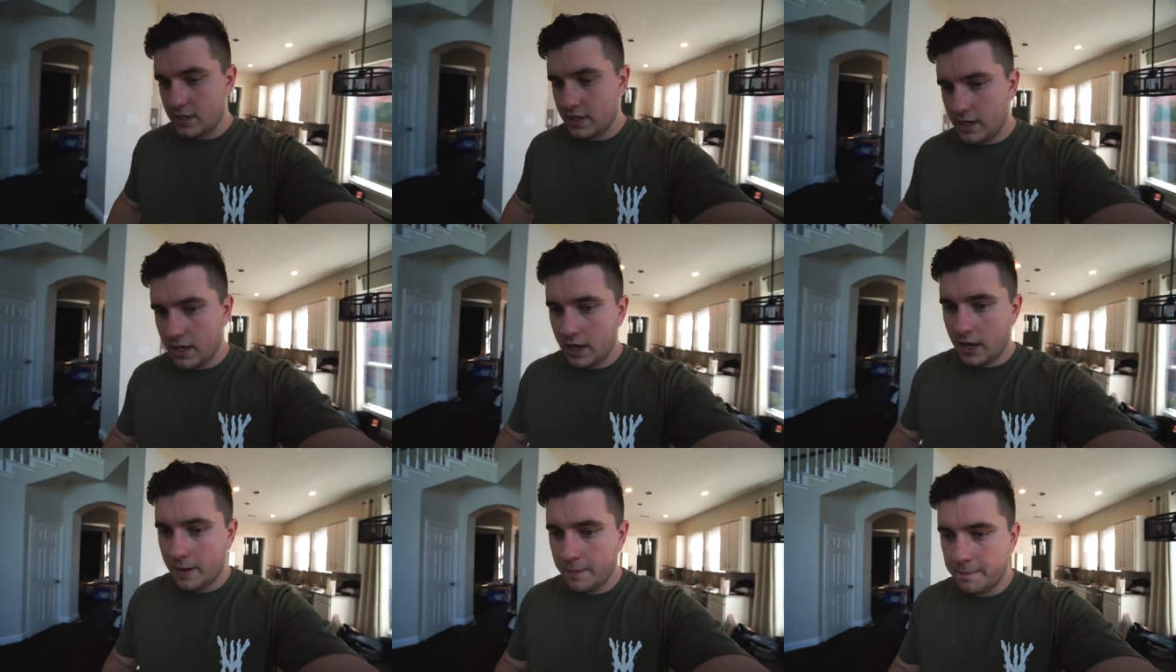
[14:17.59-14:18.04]

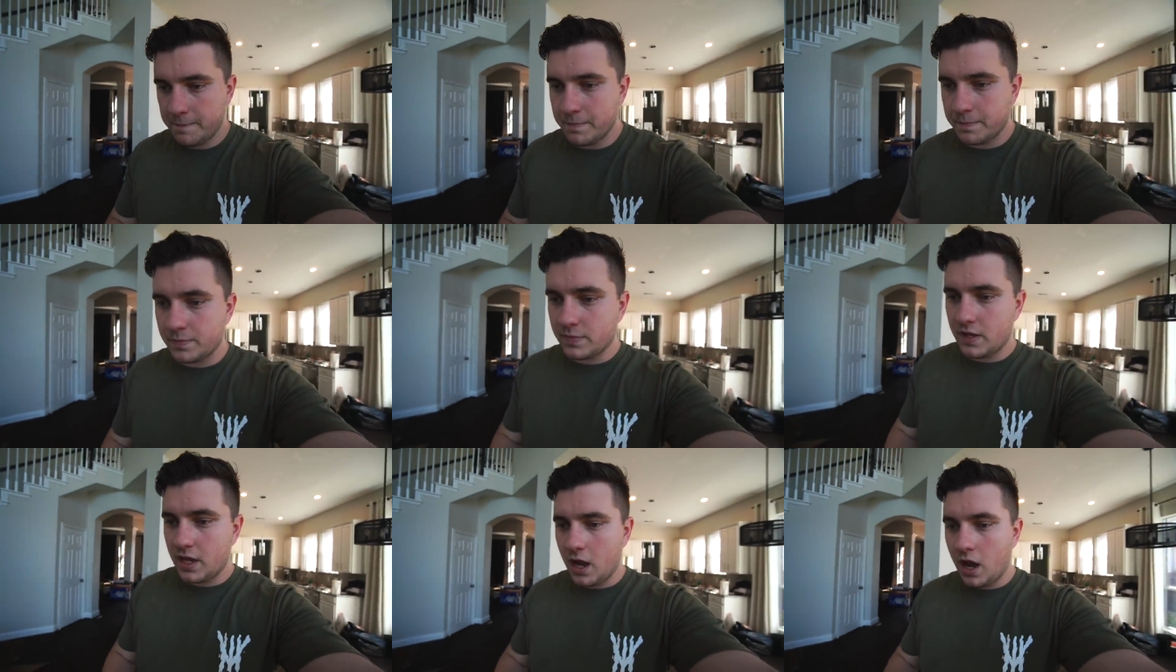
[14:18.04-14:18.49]

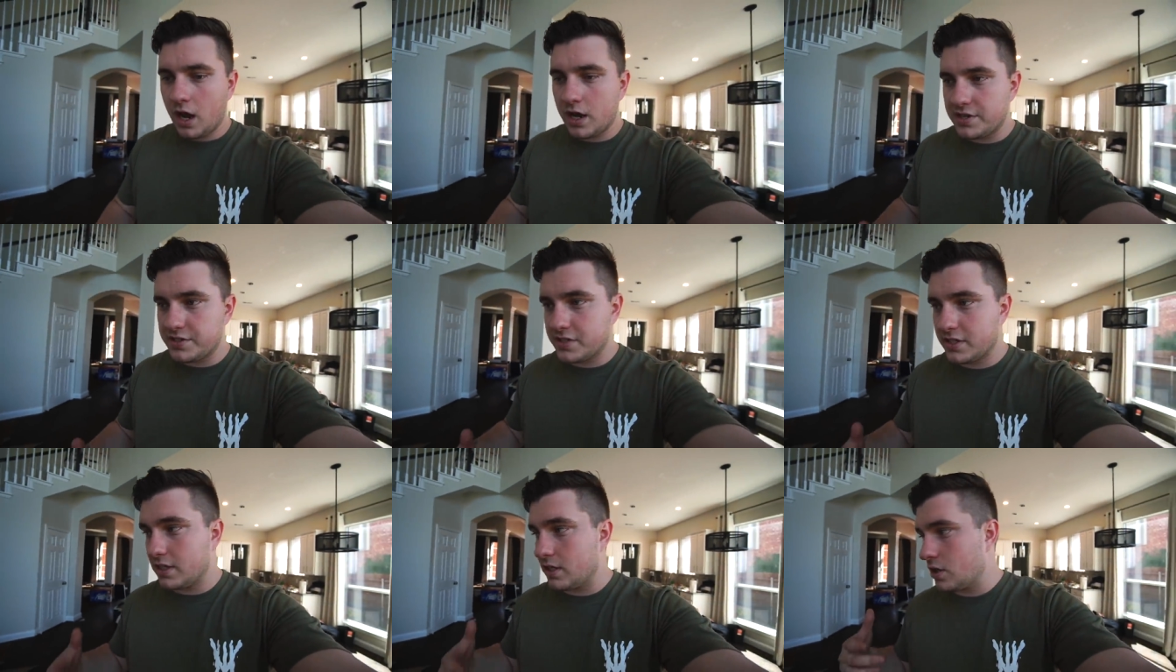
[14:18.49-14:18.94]
Um,
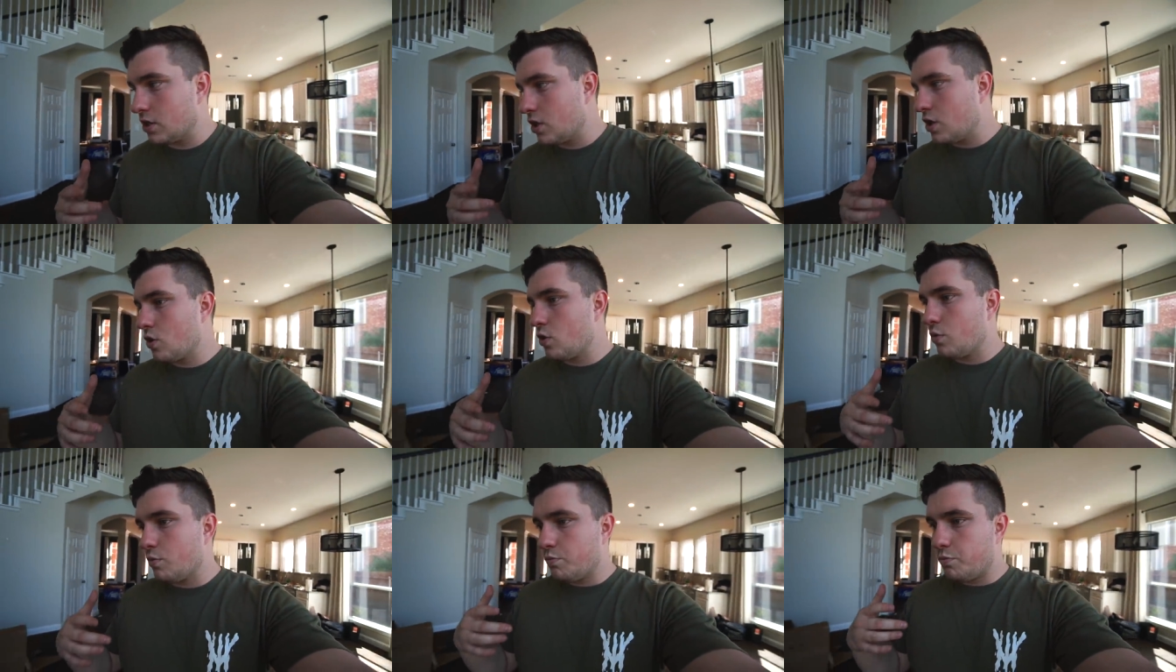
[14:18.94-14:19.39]
honestly,
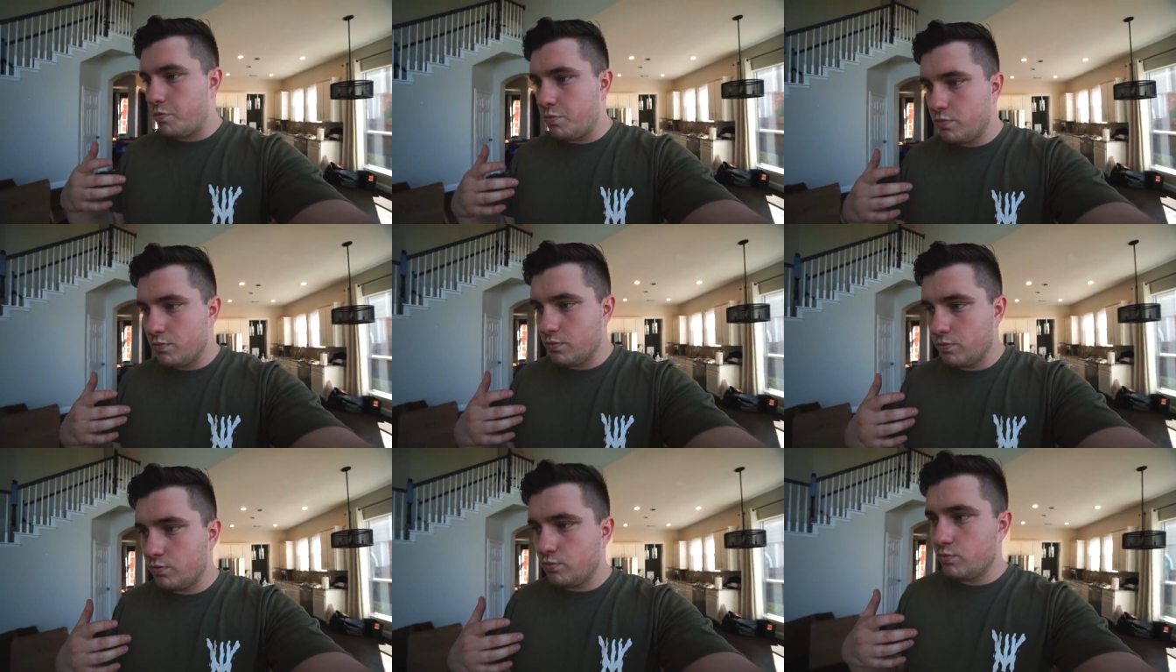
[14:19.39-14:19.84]

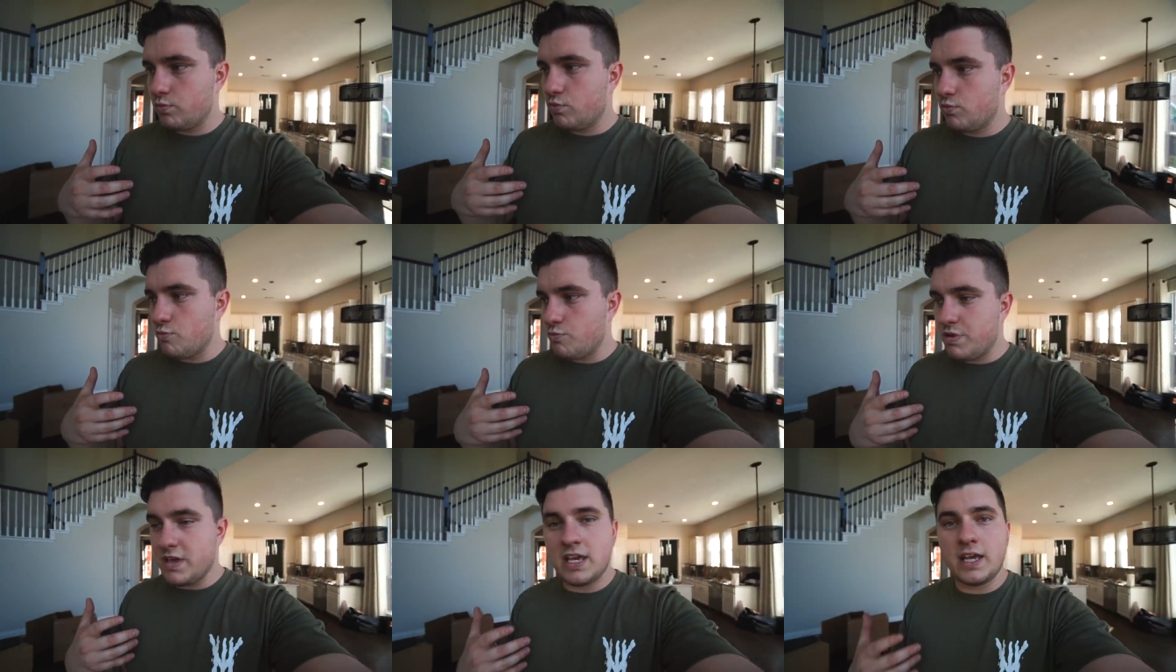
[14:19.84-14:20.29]

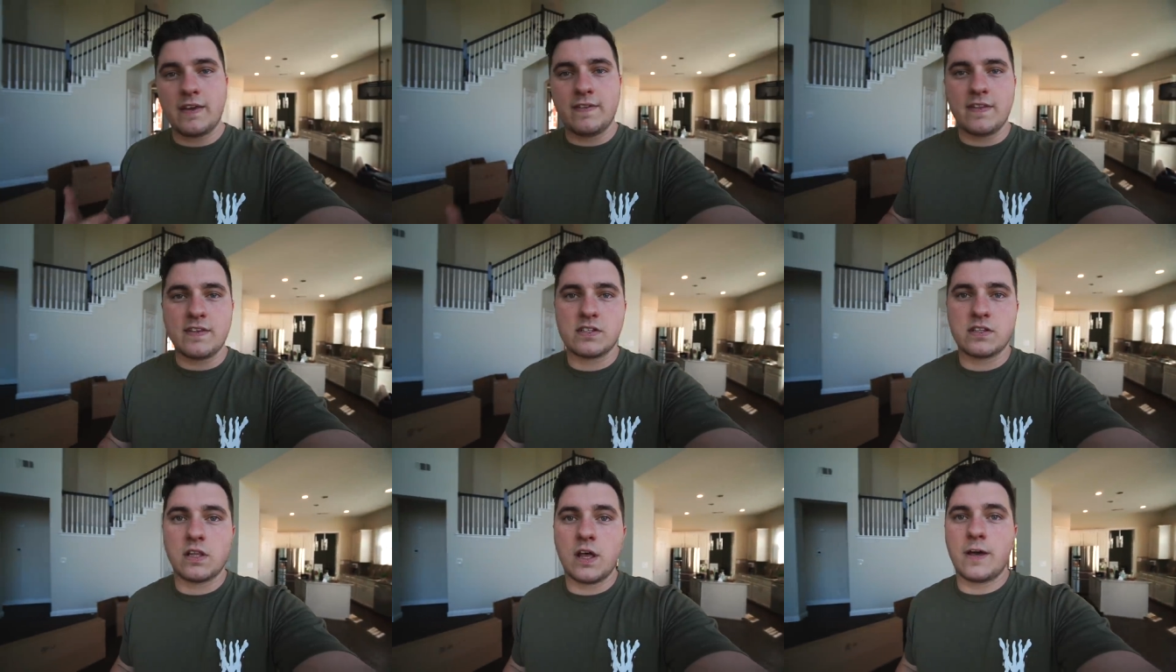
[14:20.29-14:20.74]
being in
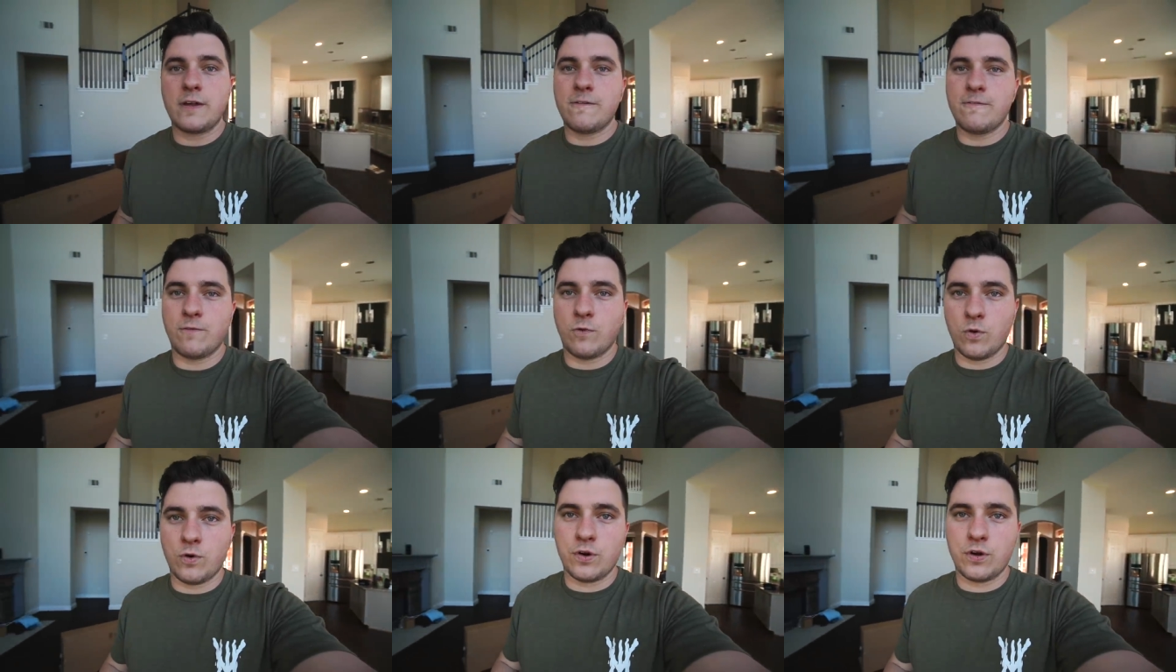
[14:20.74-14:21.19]
this line
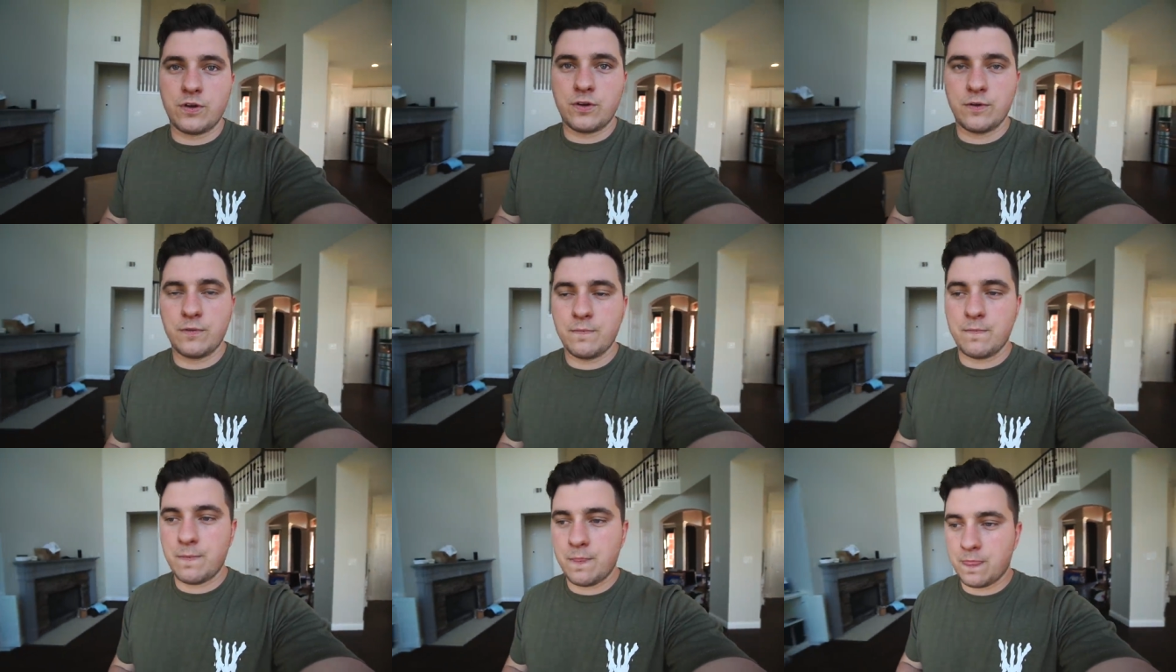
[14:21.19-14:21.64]
of
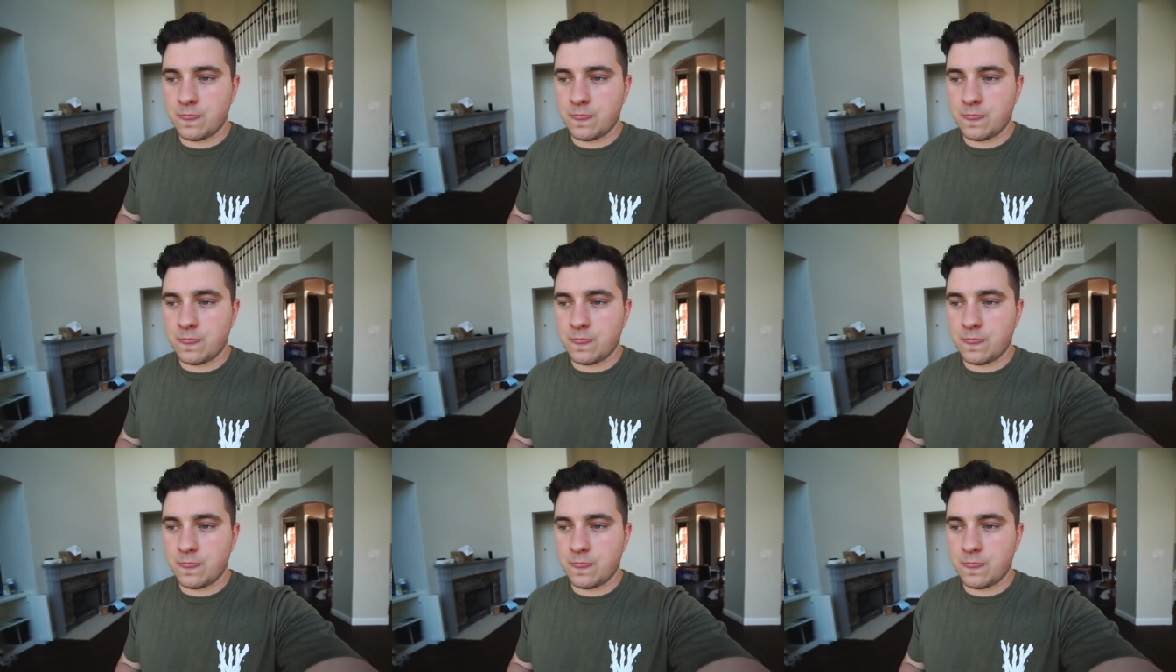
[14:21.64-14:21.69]
work